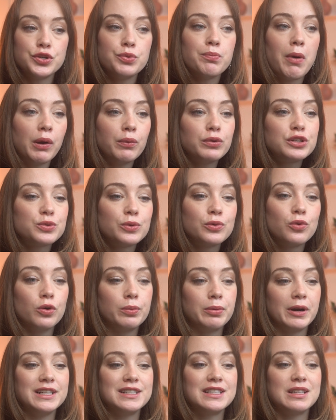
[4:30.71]
you might want to
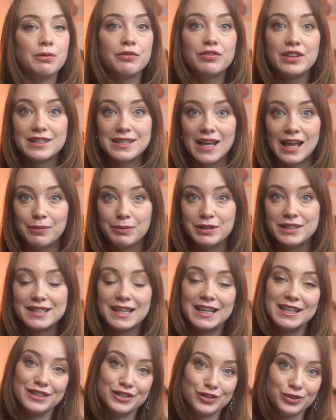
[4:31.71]
incorporate some of these elements
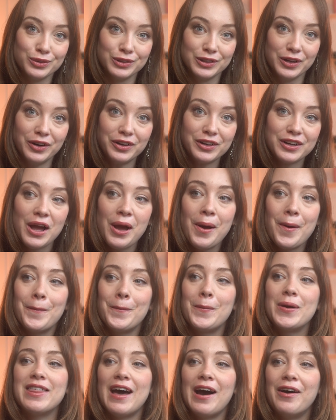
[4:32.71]
into your look
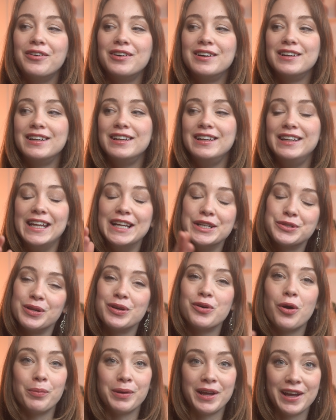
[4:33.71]
without literally
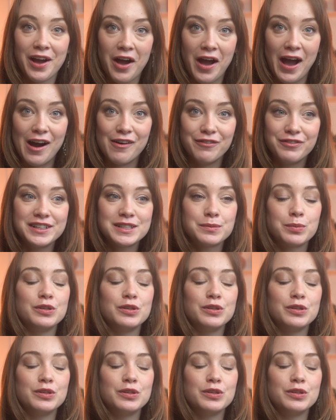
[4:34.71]
copying her outfits,